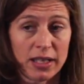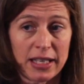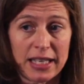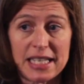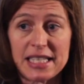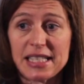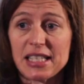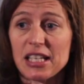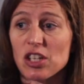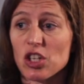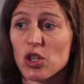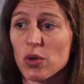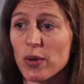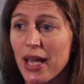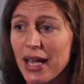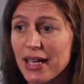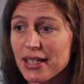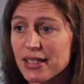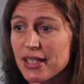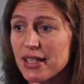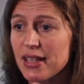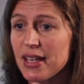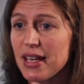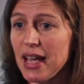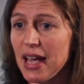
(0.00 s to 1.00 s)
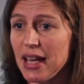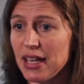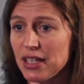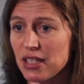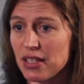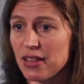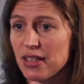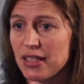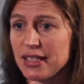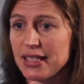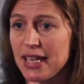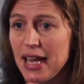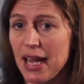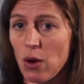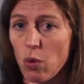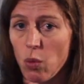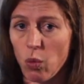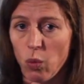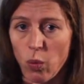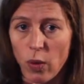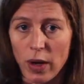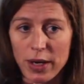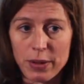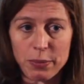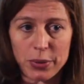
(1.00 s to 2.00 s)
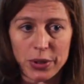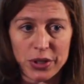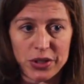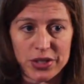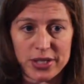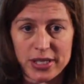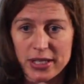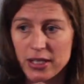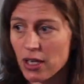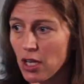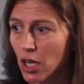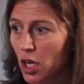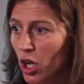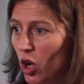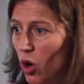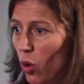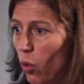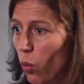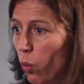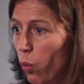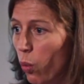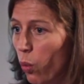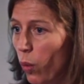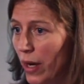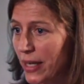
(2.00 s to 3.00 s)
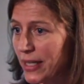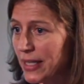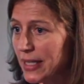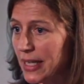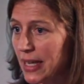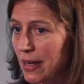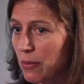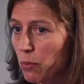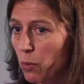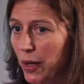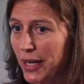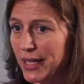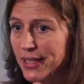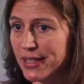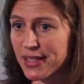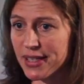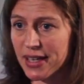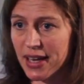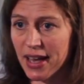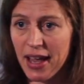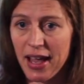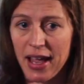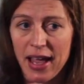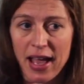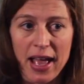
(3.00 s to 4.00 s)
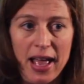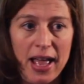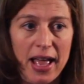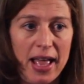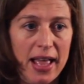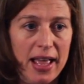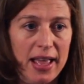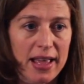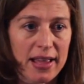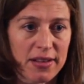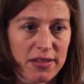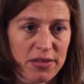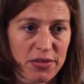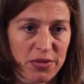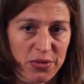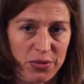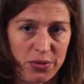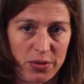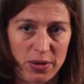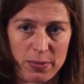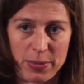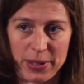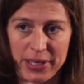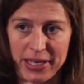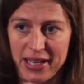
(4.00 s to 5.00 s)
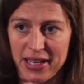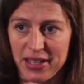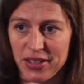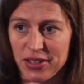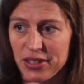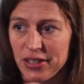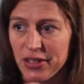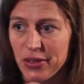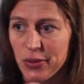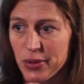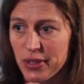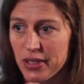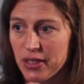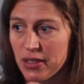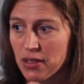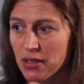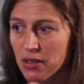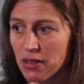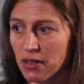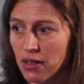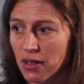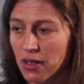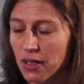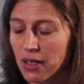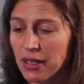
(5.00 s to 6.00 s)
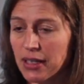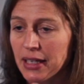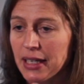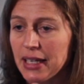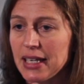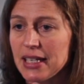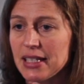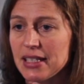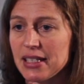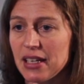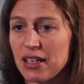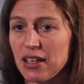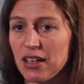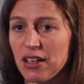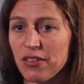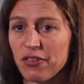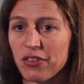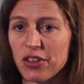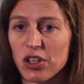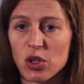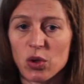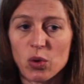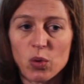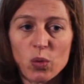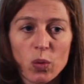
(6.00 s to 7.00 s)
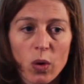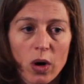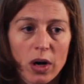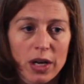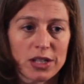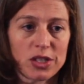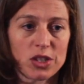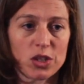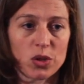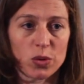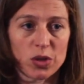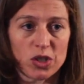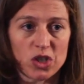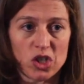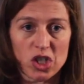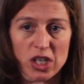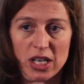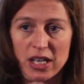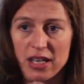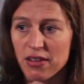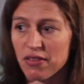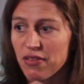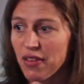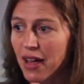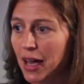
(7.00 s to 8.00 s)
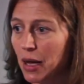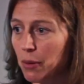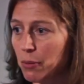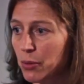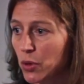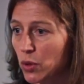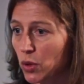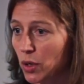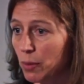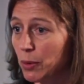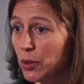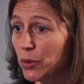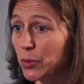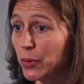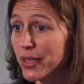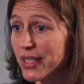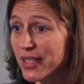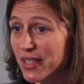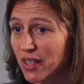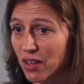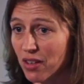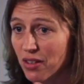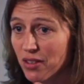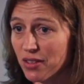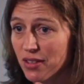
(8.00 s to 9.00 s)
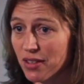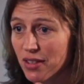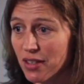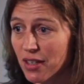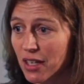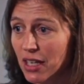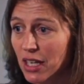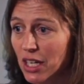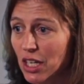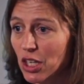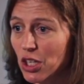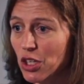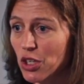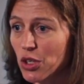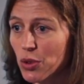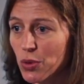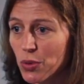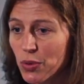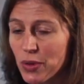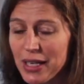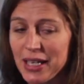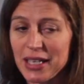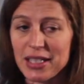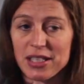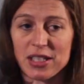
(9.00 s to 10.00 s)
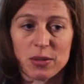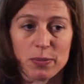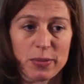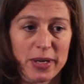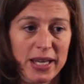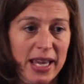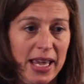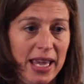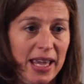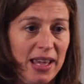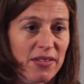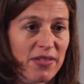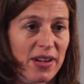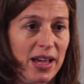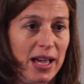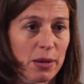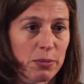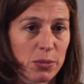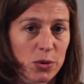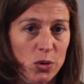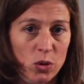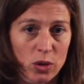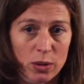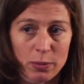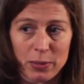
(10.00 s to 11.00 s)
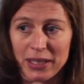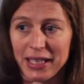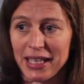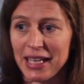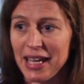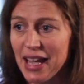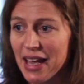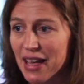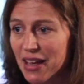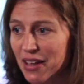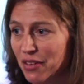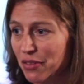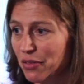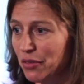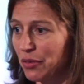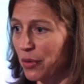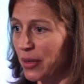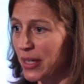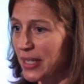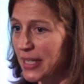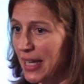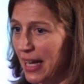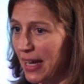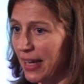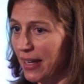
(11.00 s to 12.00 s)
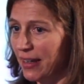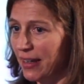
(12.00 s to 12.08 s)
He said, "You get to the end of the day, one person, one team wins, everybody else loses." He said, "If you want to achieve abnormal results, you need to behave abnormally every day."